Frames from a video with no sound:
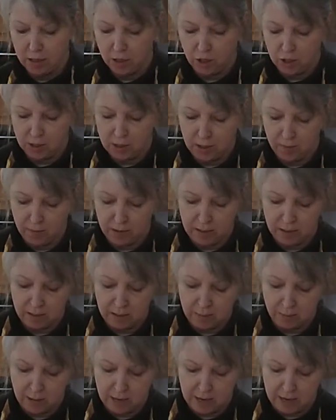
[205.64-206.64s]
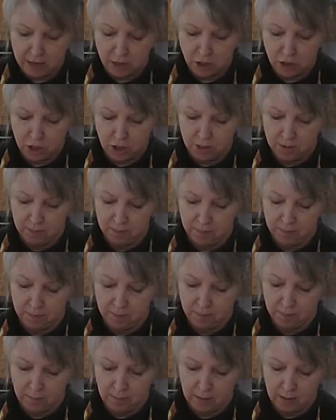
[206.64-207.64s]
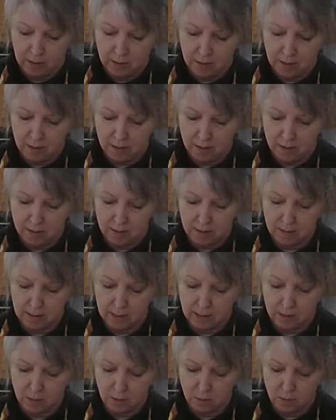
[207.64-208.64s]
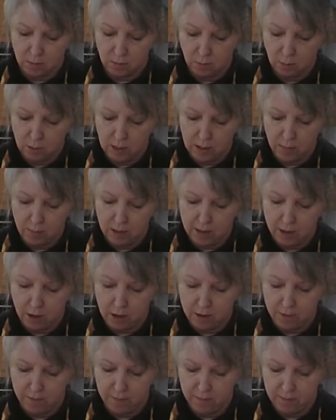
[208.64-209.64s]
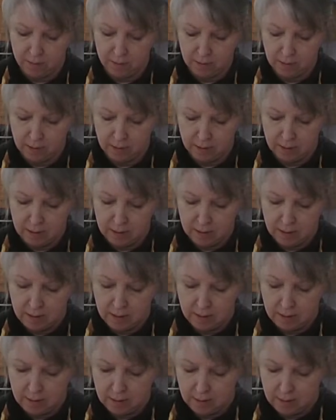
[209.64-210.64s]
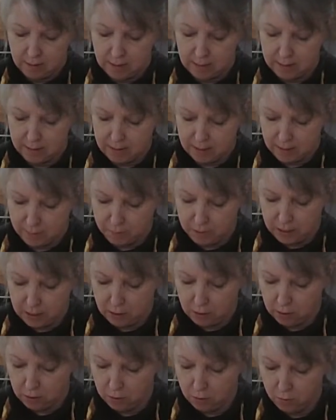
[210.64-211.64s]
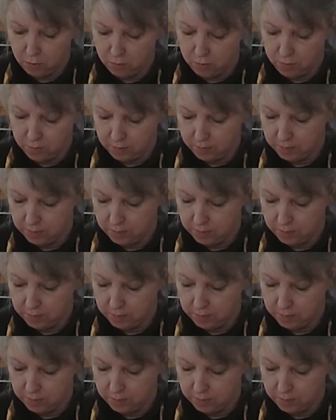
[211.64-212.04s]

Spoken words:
is just give it a smash and then the skins will come right off. That's a nice big clove.